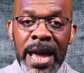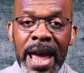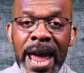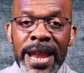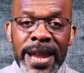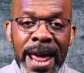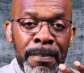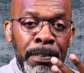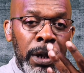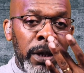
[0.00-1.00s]

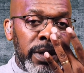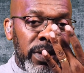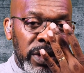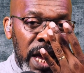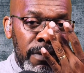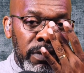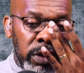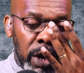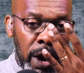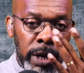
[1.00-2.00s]
Enable safe
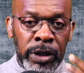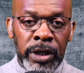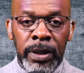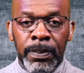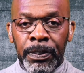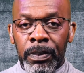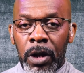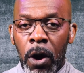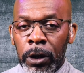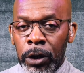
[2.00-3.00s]
search
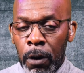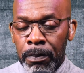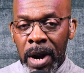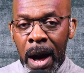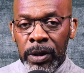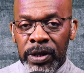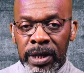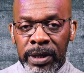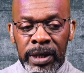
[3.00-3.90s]
on your browsers.